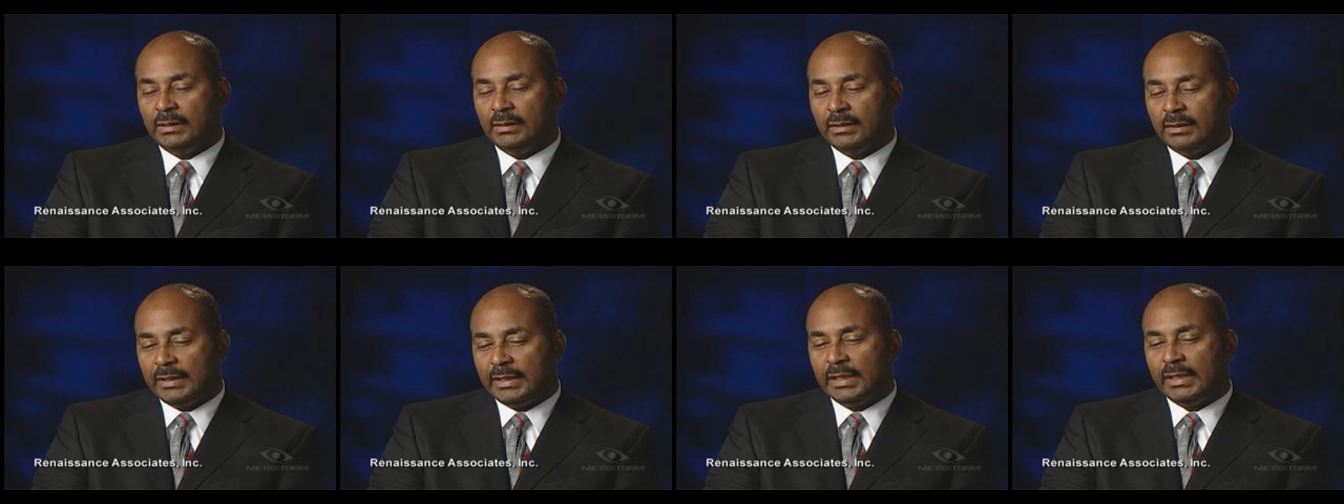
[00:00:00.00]

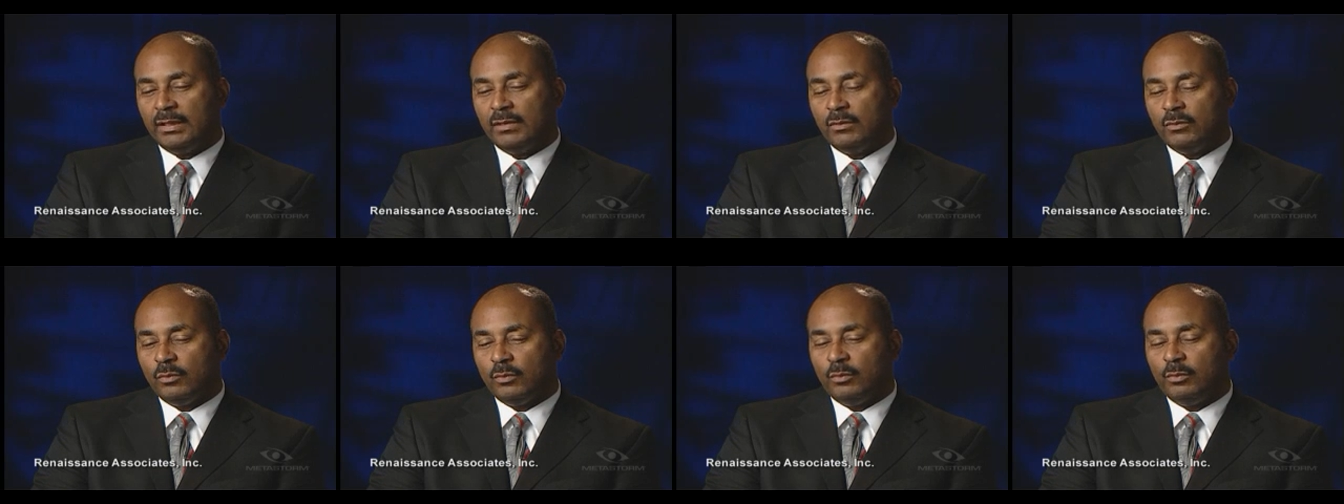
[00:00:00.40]

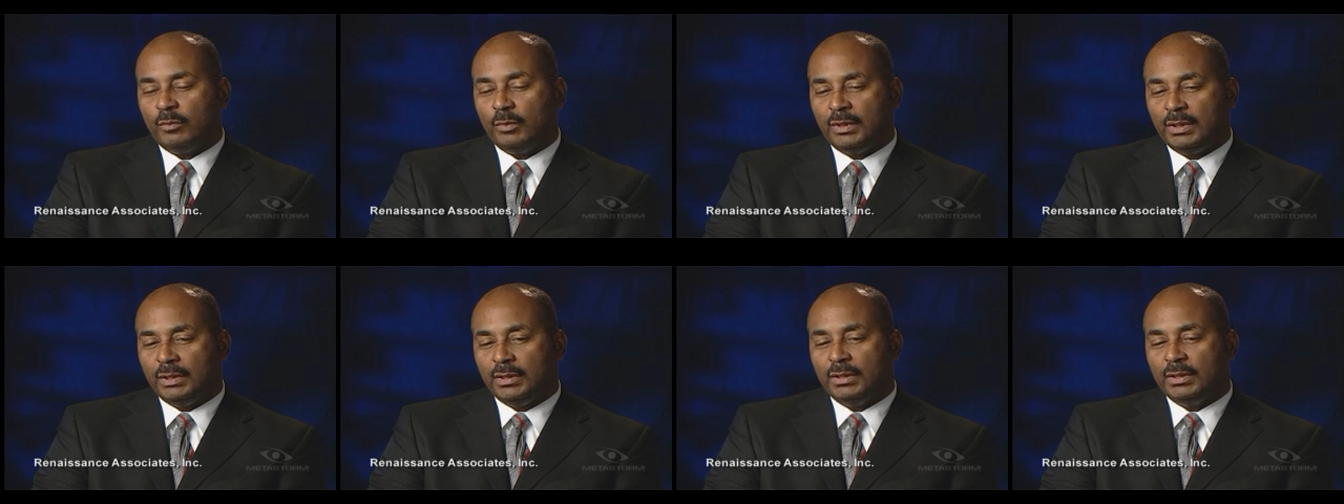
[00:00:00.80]
Now
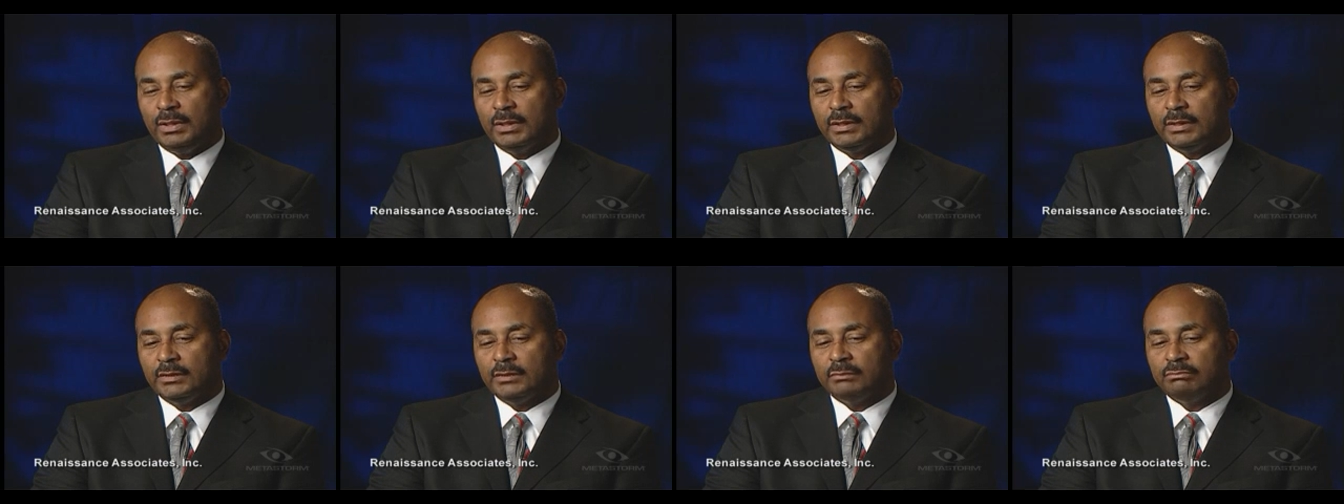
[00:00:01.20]
we
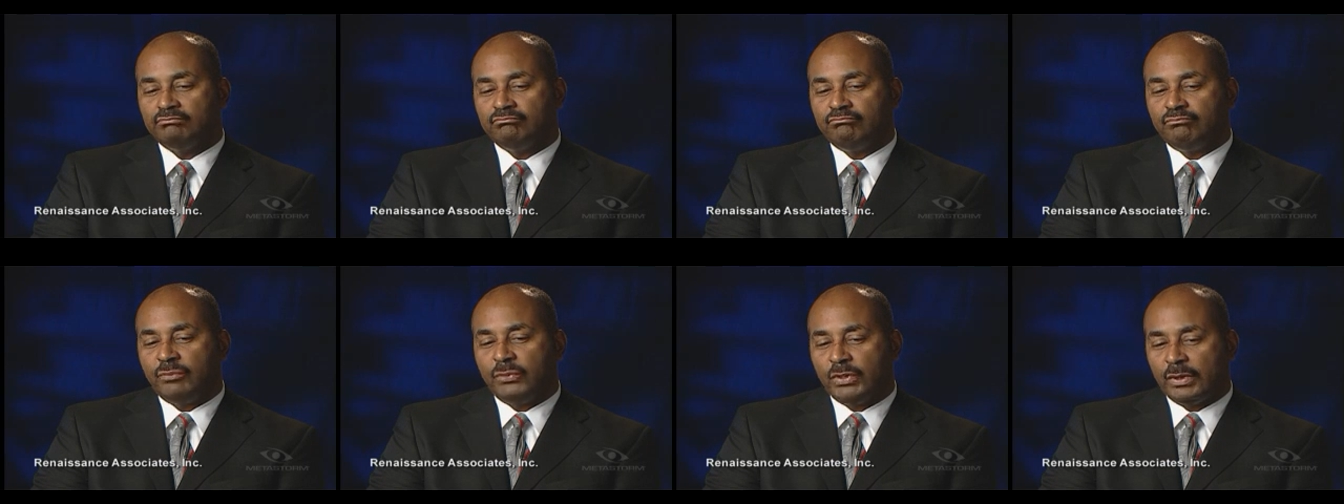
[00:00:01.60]
are
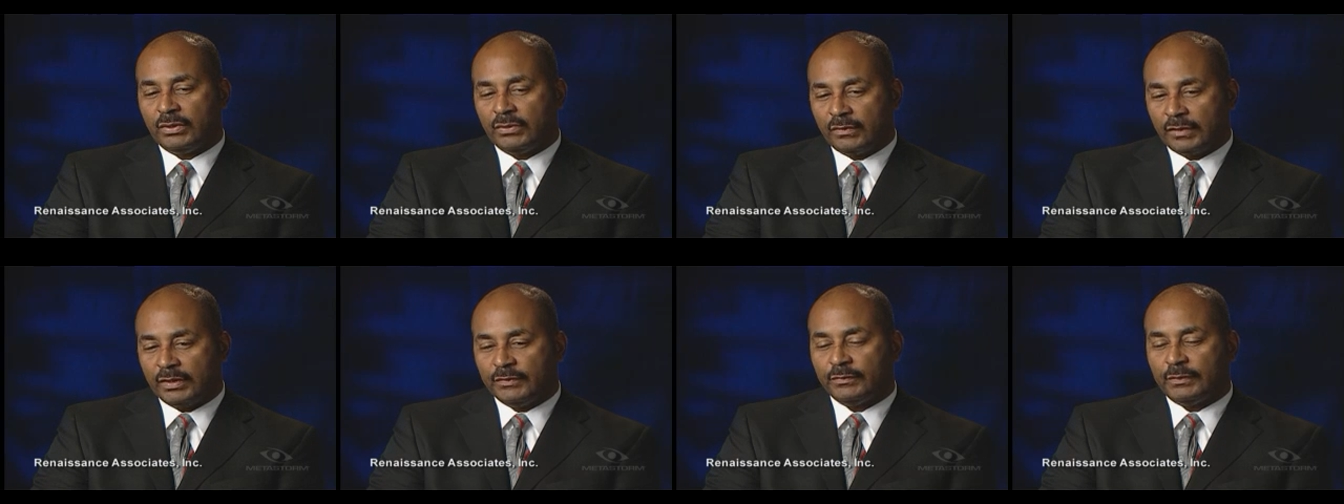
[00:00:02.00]

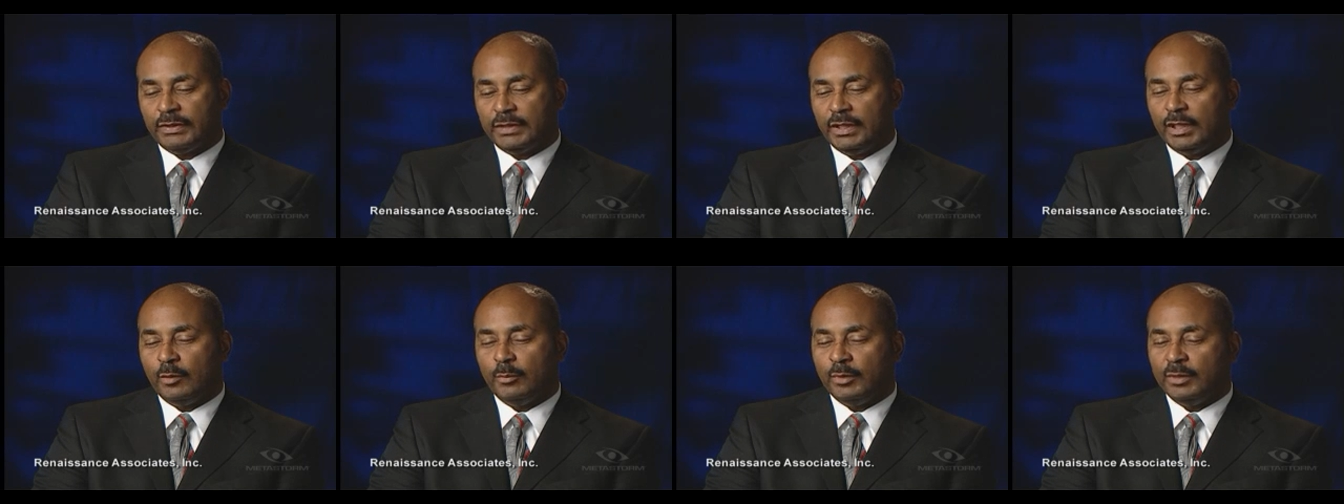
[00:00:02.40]
successful
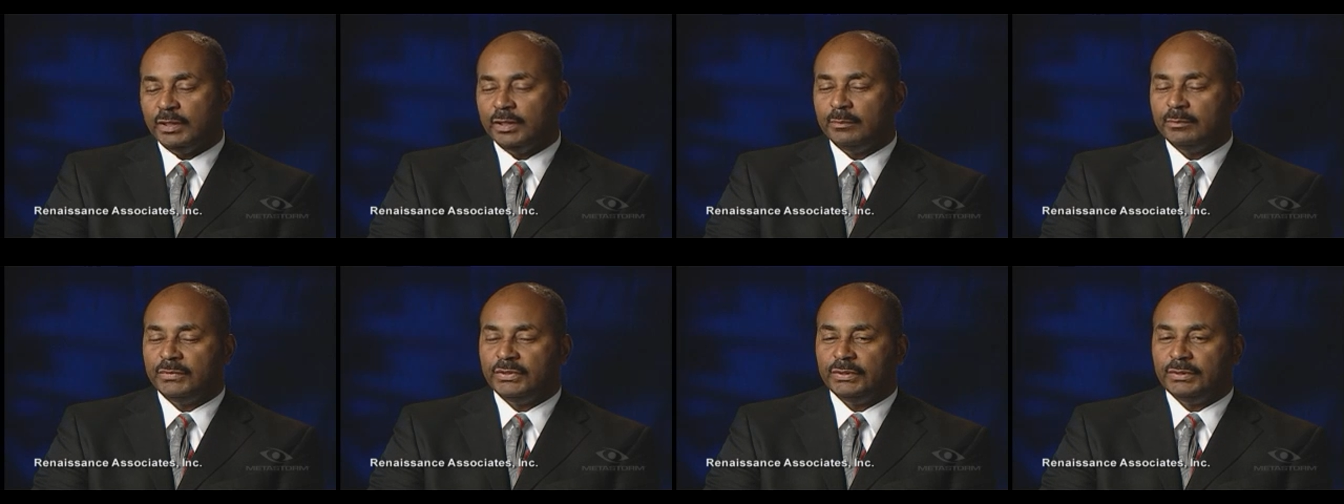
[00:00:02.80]
in helping
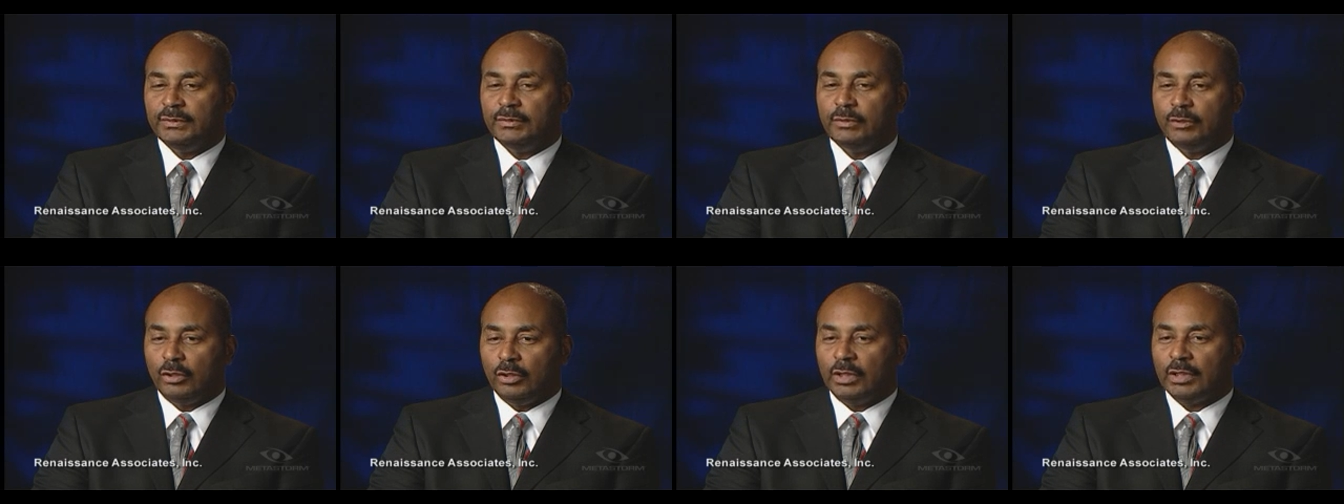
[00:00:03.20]
them to
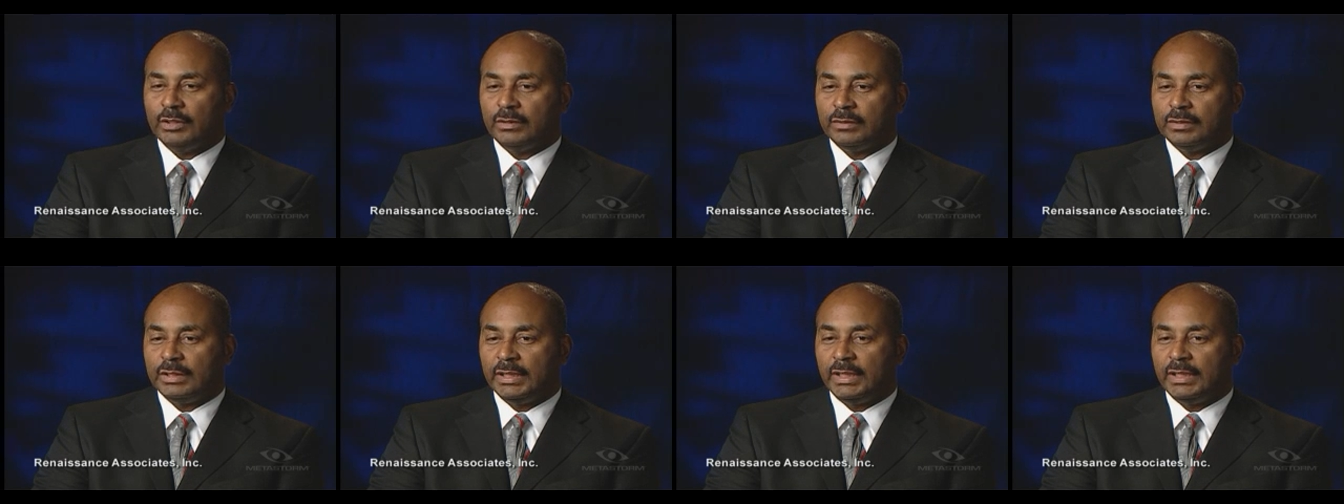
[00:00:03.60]
look at
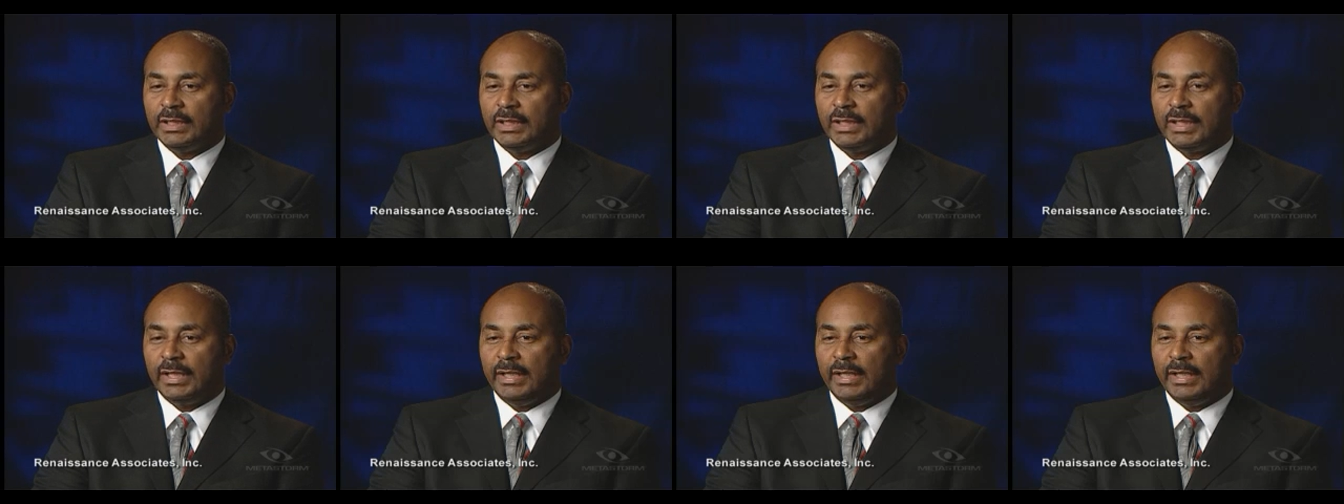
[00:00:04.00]
their data